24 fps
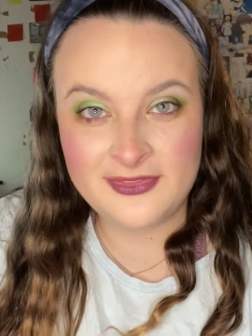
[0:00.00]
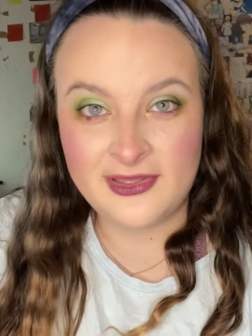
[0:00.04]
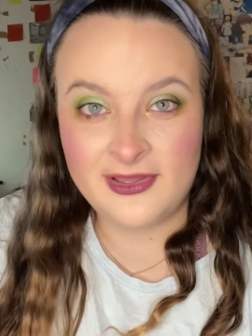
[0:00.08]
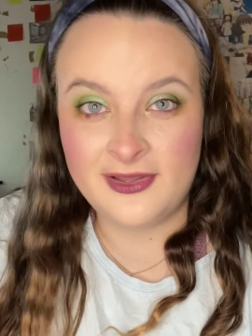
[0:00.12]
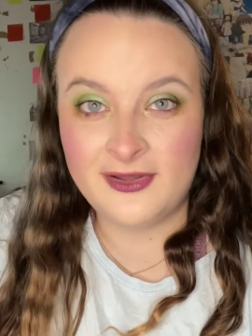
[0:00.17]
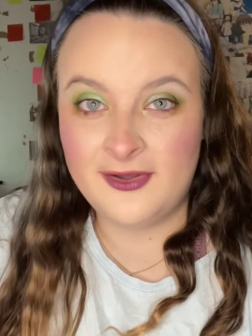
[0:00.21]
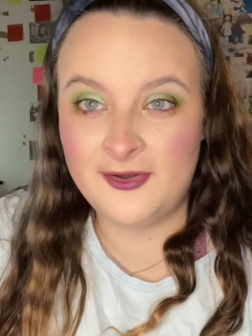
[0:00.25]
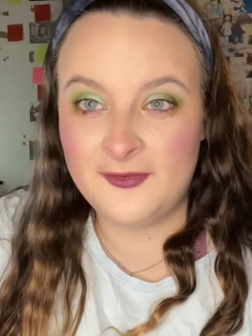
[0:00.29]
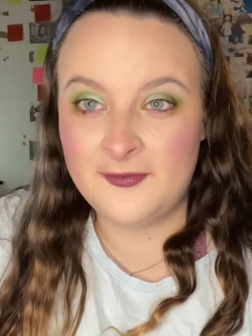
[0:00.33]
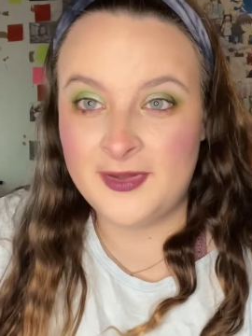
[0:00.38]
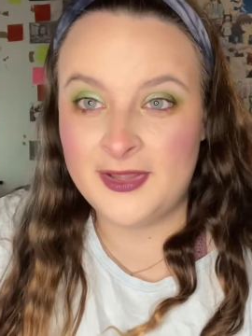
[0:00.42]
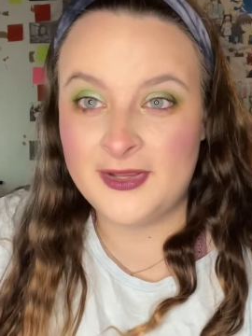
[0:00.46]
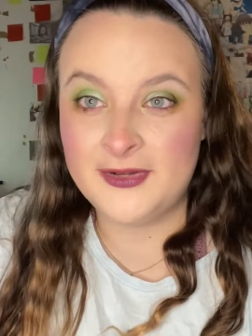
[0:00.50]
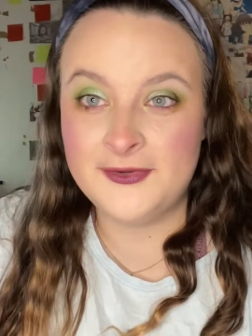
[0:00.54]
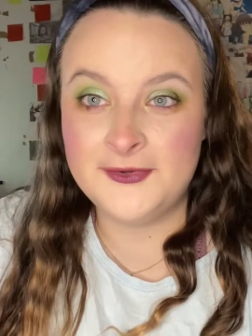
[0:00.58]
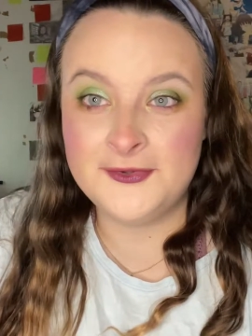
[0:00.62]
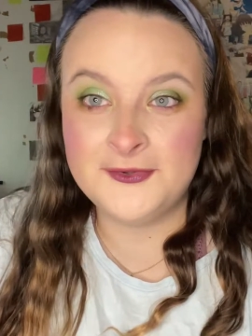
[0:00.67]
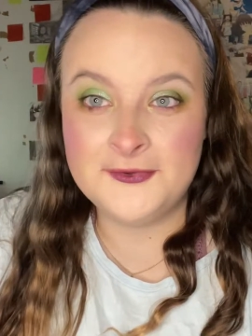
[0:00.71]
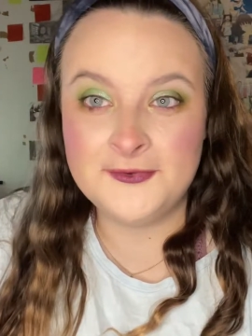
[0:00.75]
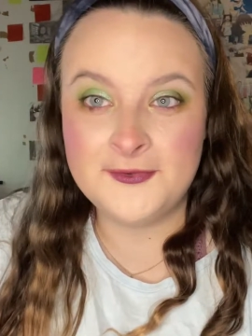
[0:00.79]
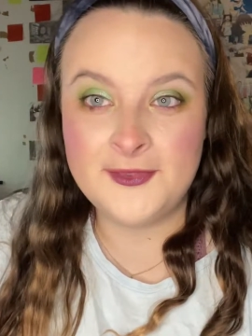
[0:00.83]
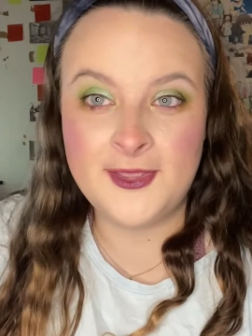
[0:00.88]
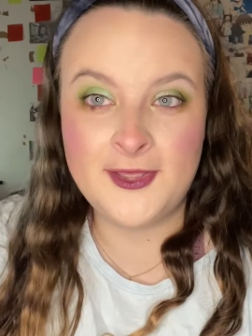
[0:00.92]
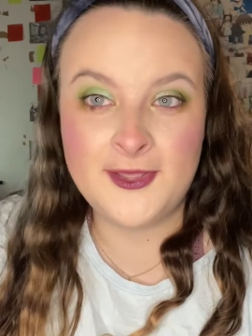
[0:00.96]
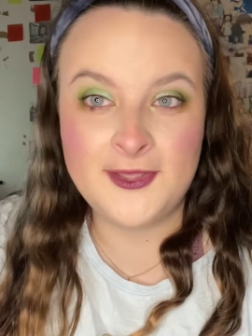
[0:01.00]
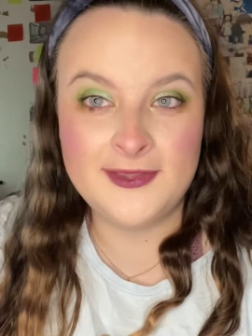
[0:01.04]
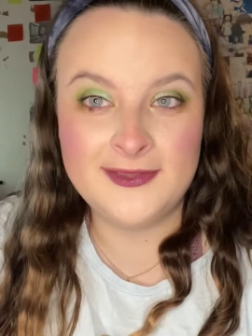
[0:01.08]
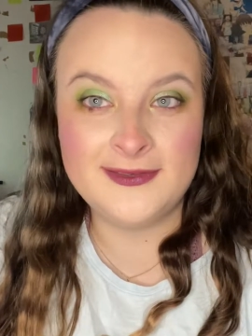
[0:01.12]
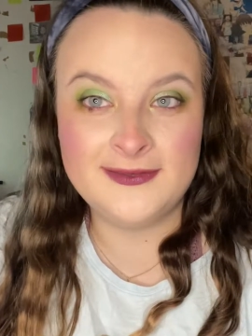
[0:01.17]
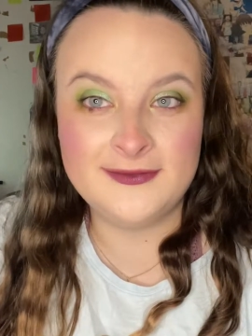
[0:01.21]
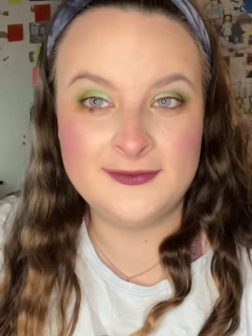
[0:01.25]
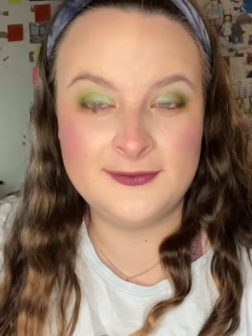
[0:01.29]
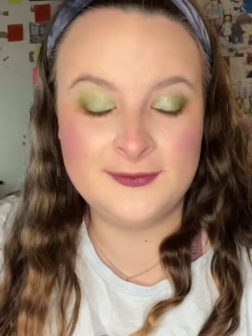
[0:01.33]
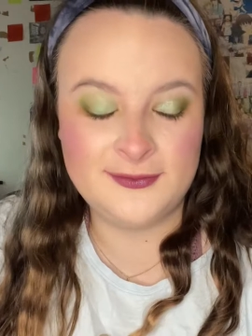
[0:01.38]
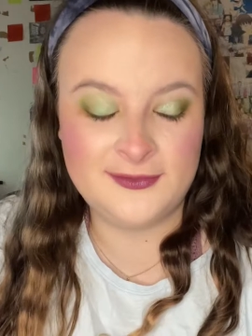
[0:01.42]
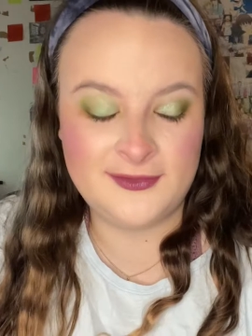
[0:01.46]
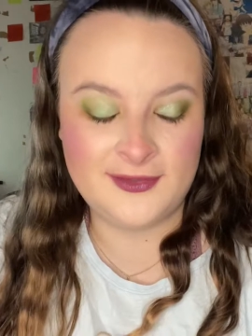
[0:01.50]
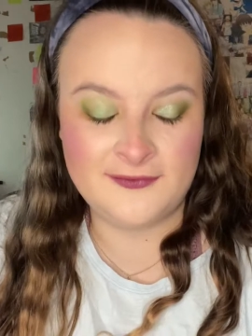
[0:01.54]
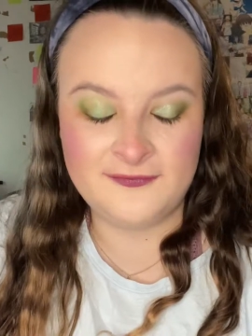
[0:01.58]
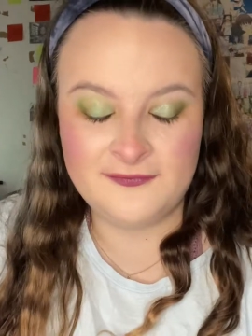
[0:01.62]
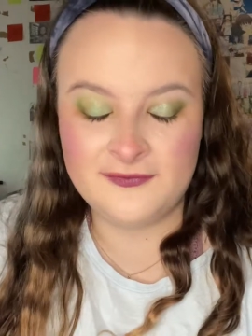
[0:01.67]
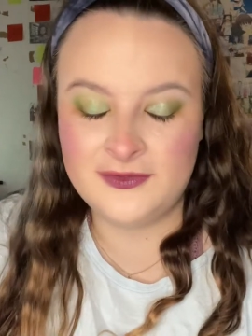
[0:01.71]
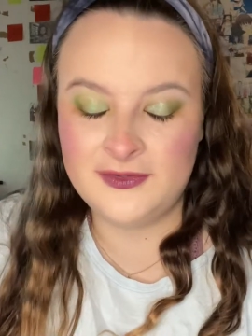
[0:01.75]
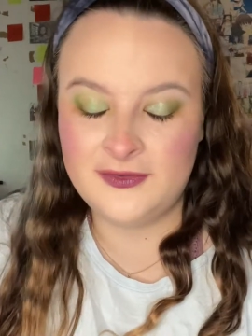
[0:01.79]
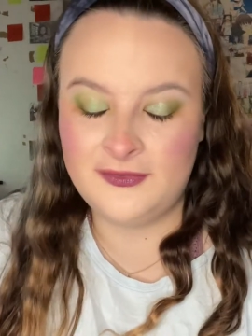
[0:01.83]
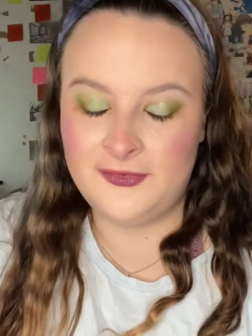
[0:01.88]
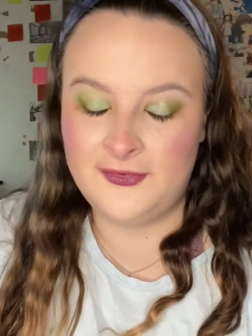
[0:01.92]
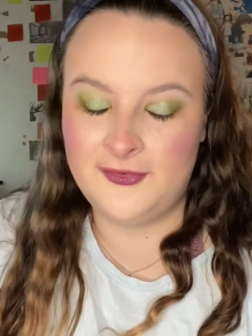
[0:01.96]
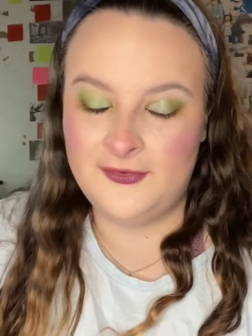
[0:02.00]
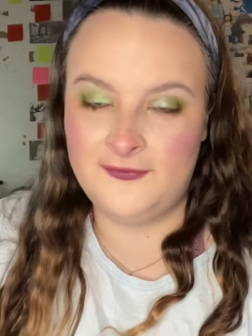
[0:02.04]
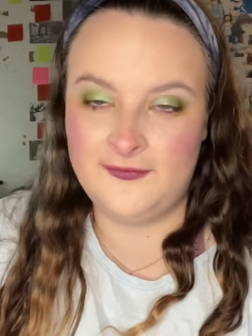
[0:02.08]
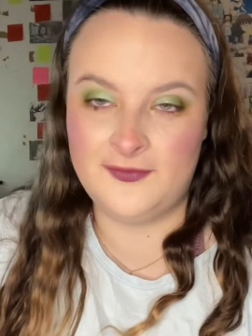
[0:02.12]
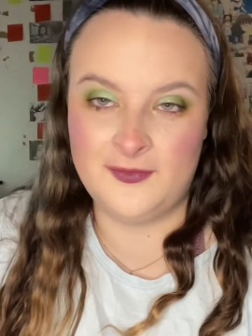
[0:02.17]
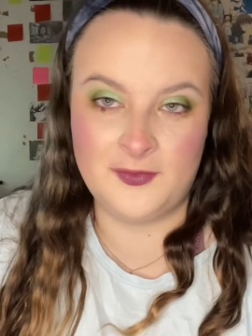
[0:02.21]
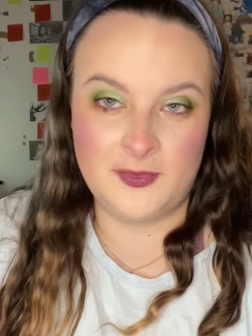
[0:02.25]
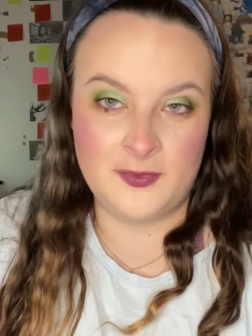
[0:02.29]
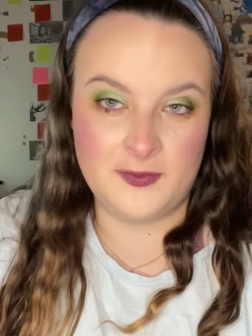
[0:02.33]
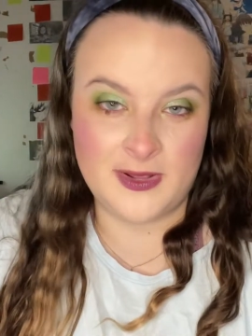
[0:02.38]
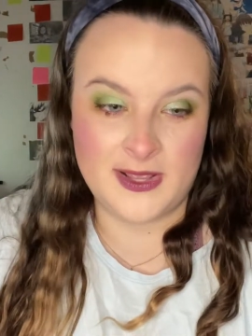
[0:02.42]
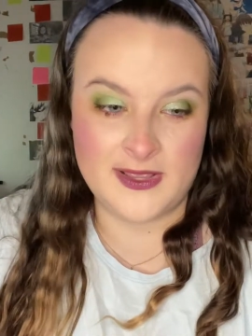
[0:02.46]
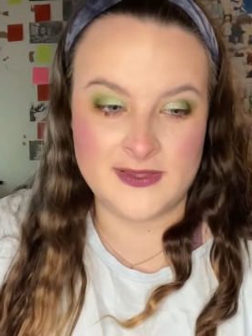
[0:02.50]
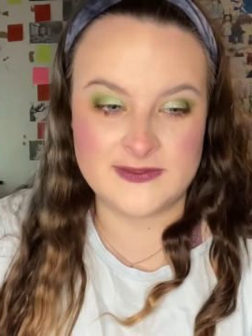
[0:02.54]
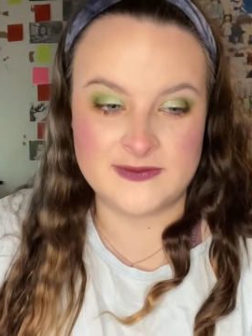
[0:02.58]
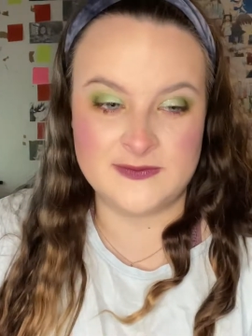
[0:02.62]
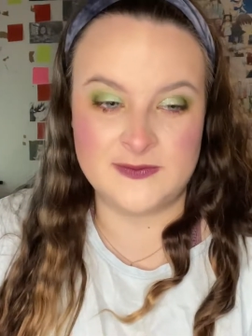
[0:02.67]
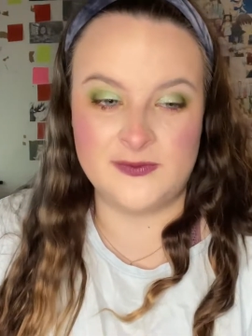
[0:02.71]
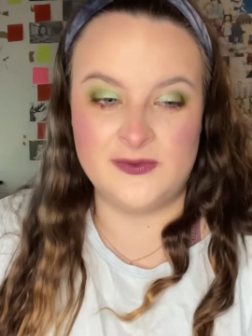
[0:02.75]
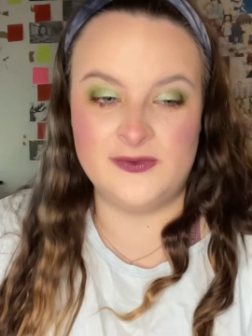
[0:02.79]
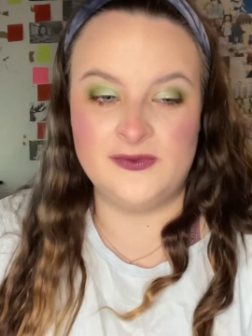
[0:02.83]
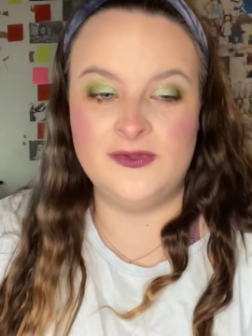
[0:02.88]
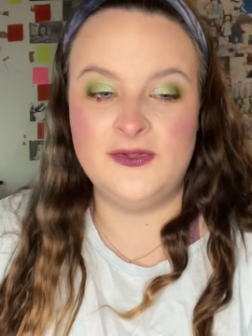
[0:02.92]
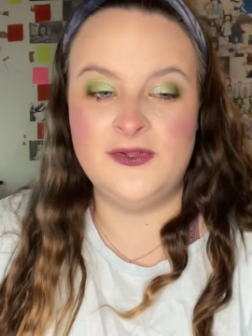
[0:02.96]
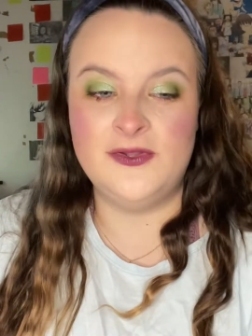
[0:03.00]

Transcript: I knew that definitely 2 of them were possible.